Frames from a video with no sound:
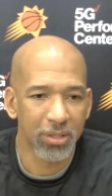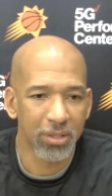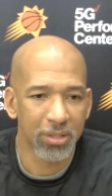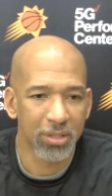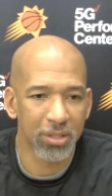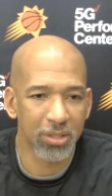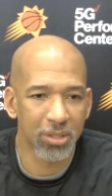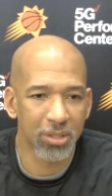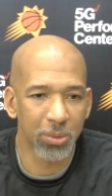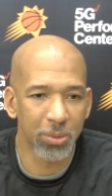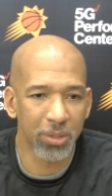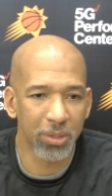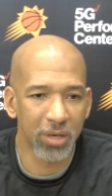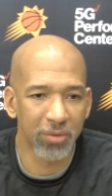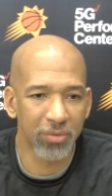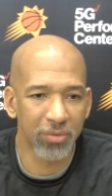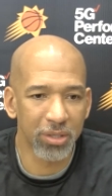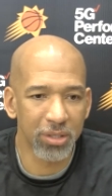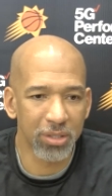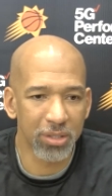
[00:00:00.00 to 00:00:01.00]
to do
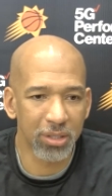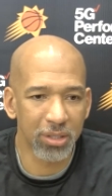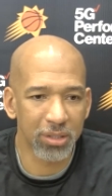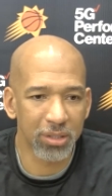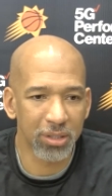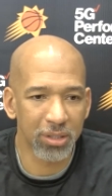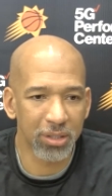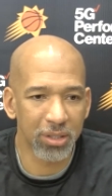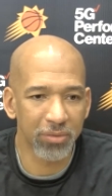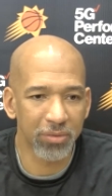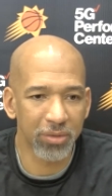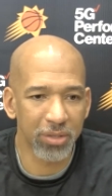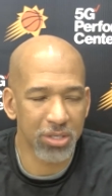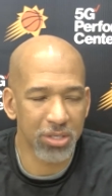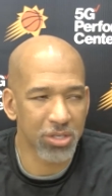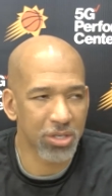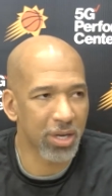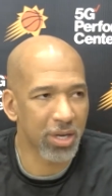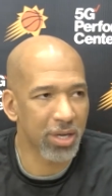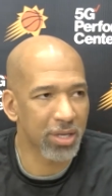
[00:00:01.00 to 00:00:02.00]
whatever it took to give us a
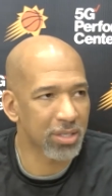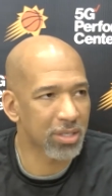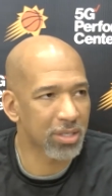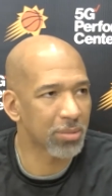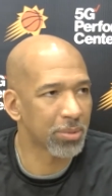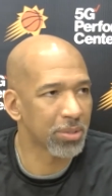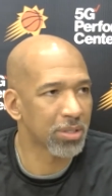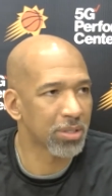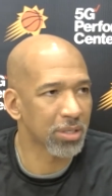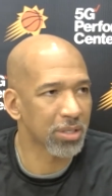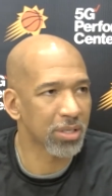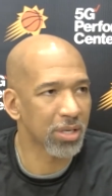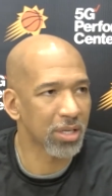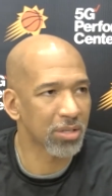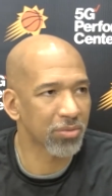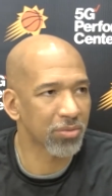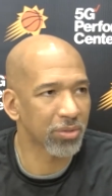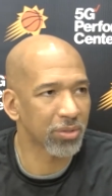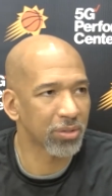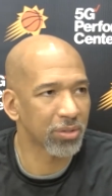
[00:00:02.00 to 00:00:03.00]
chance to be
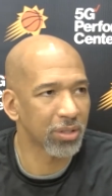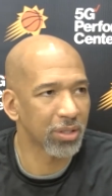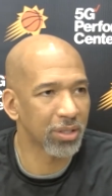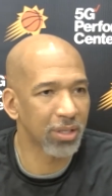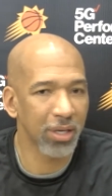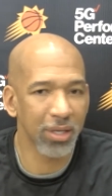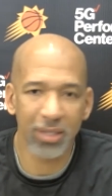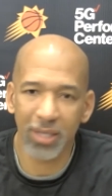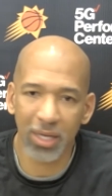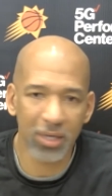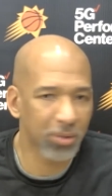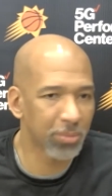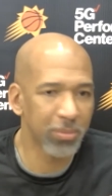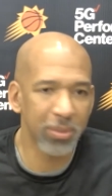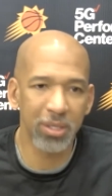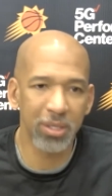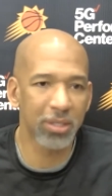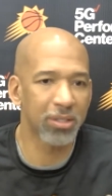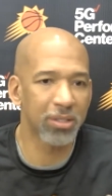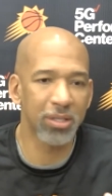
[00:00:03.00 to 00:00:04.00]
successful and, that, and i don't
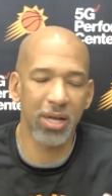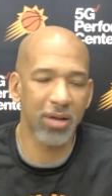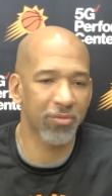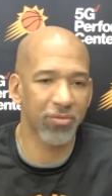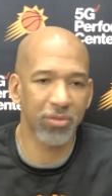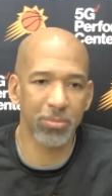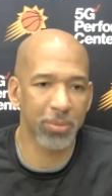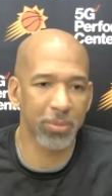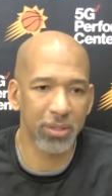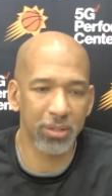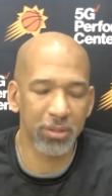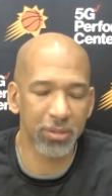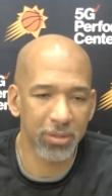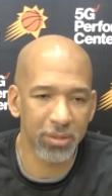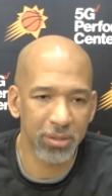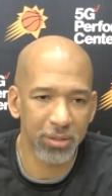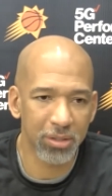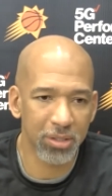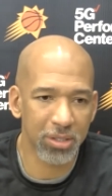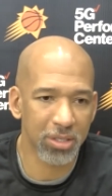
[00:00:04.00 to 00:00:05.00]
mean that from a
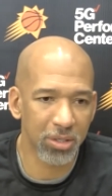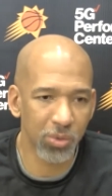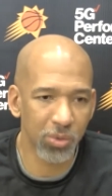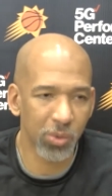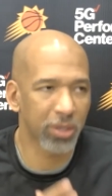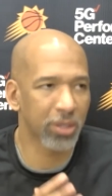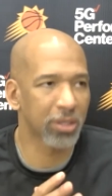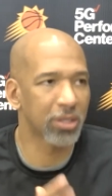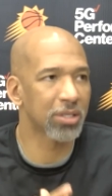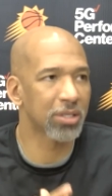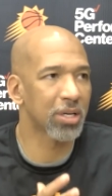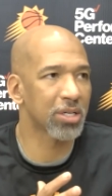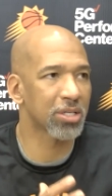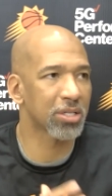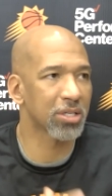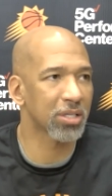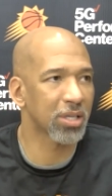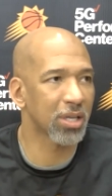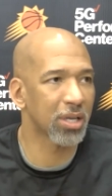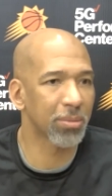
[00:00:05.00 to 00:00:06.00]
just an
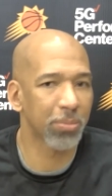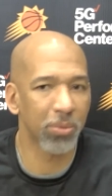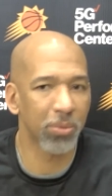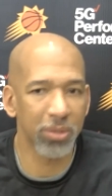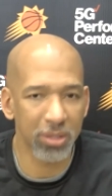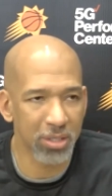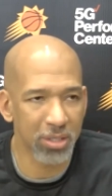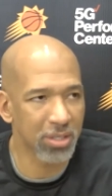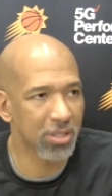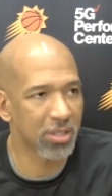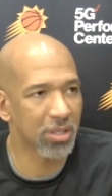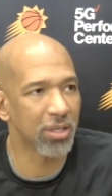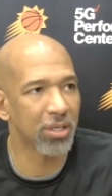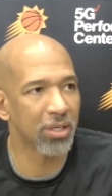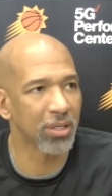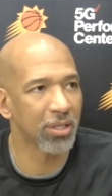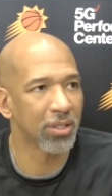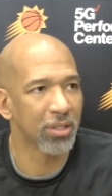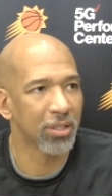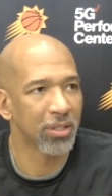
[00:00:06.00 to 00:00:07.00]
organization standpoint the city
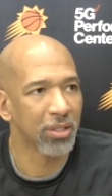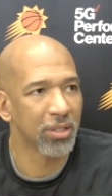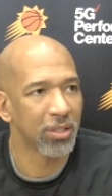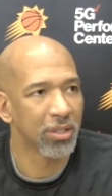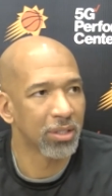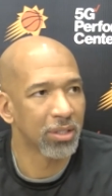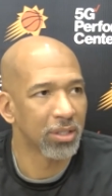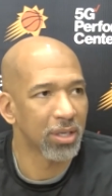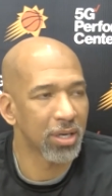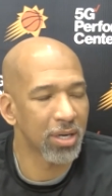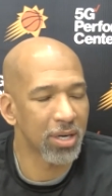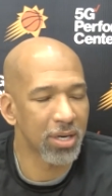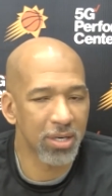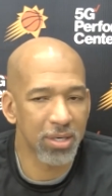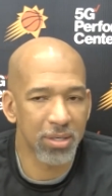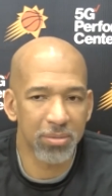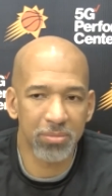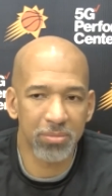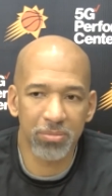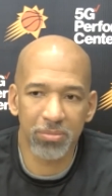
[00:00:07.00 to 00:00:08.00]

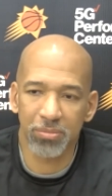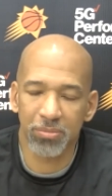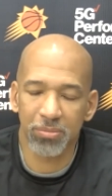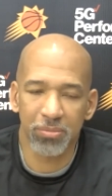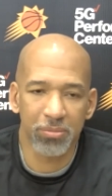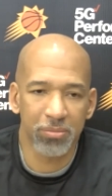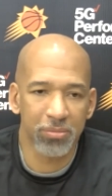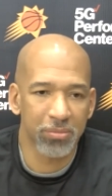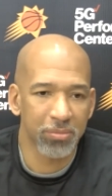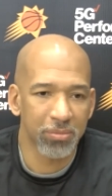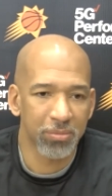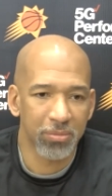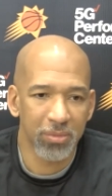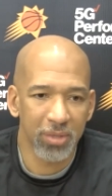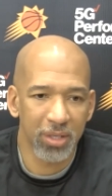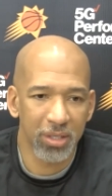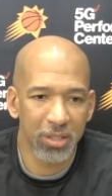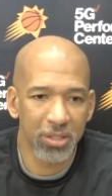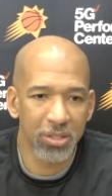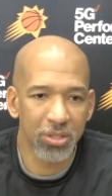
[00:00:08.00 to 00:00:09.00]
um,
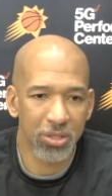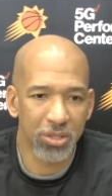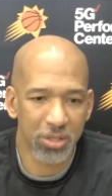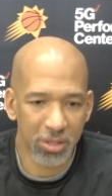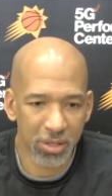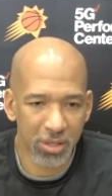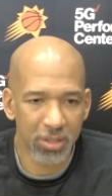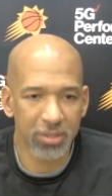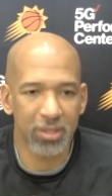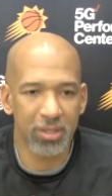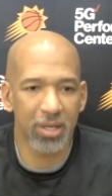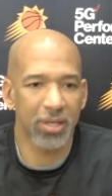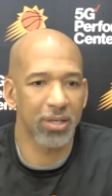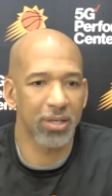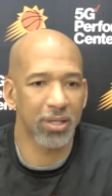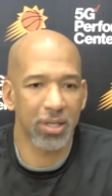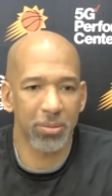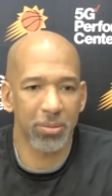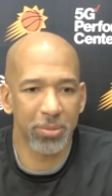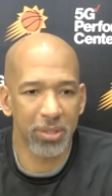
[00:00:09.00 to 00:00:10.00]
and then you saw it kind
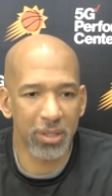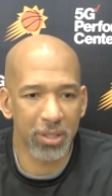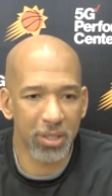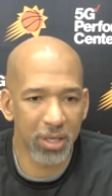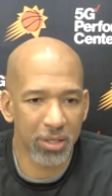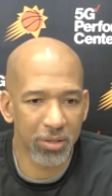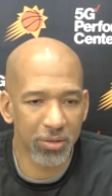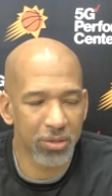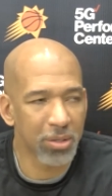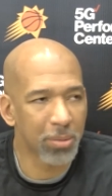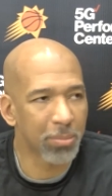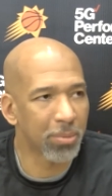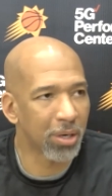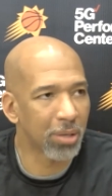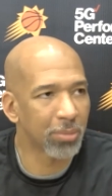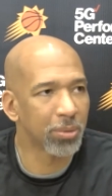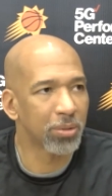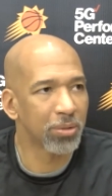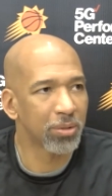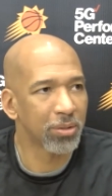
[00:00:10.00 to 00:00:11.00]
of coming together in the
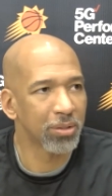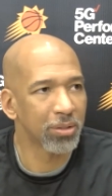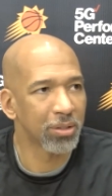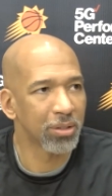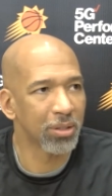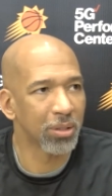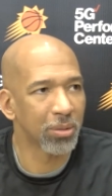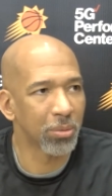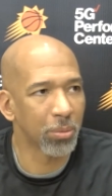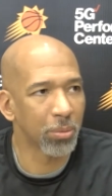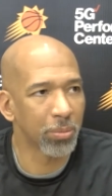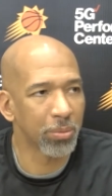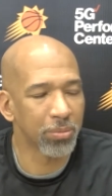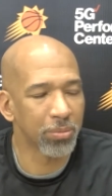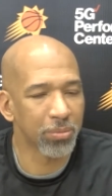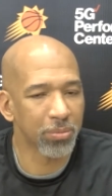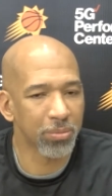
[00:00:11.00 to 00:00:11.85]
bubble. You know, when